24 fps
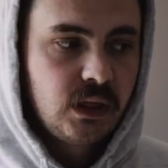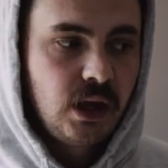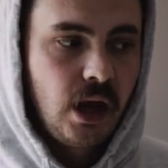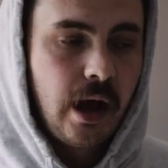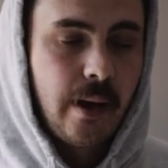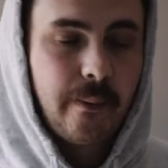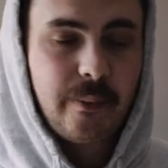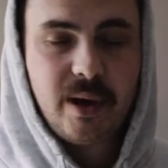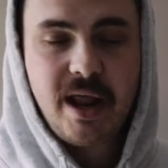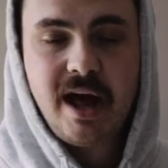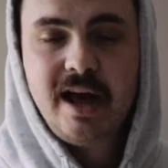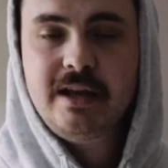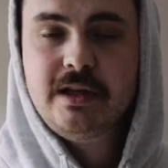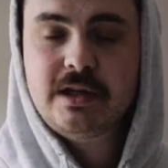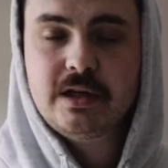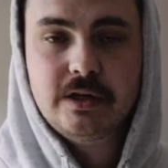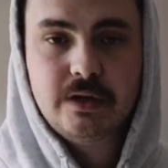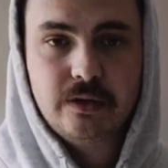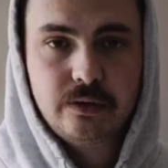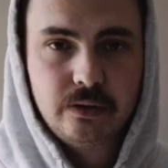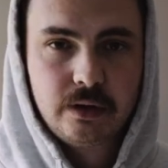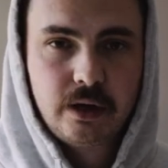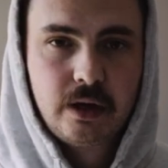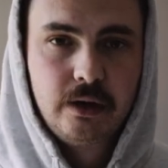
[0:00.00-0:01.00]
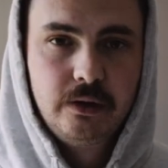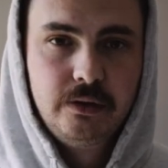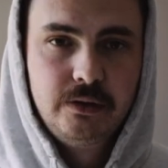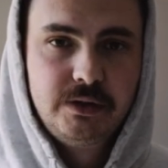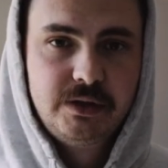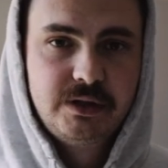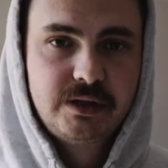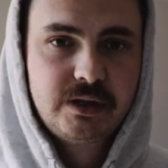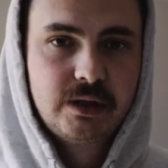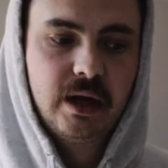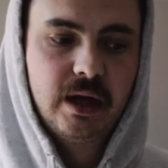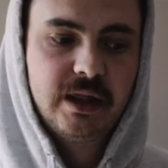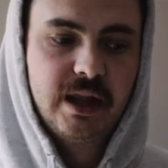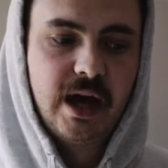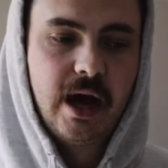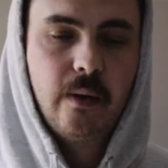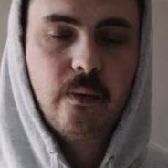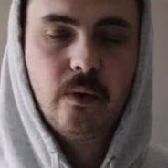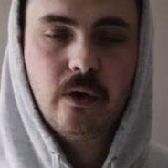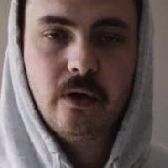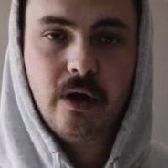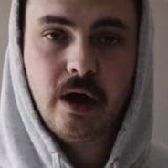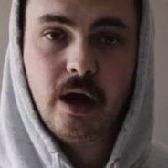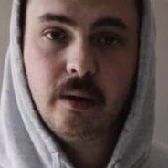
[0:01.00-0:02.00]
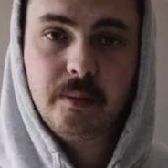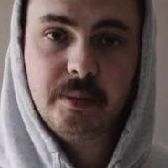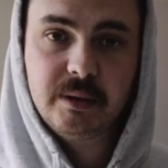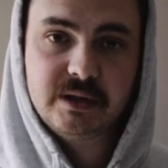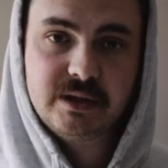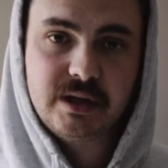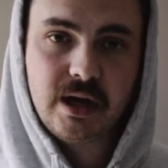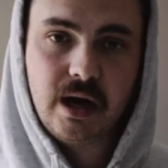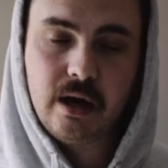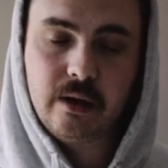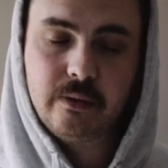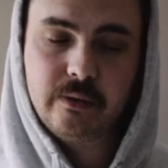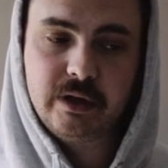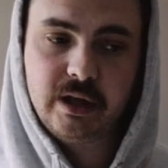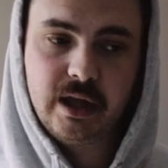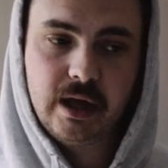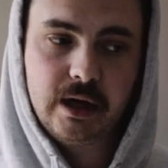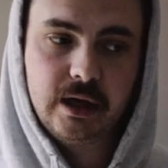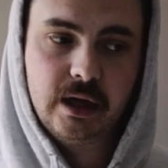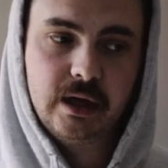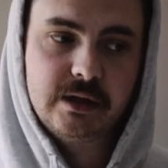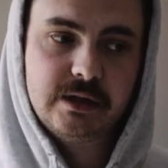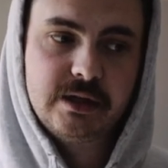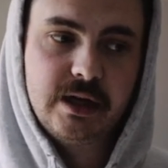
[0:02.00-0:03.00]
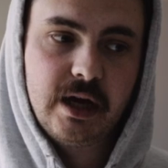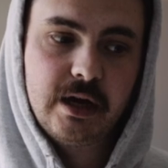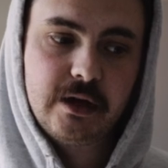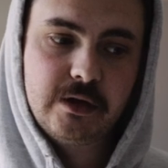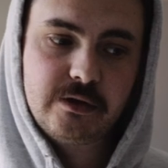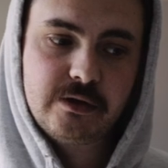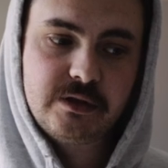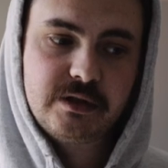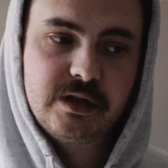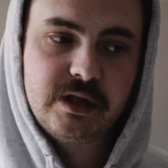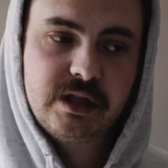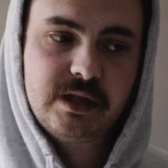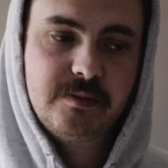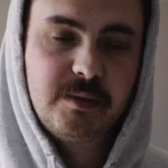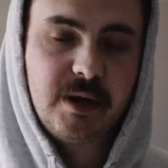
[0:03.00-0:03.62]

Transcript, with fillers: I plan to do those, and that will help a ton with getting into entrances,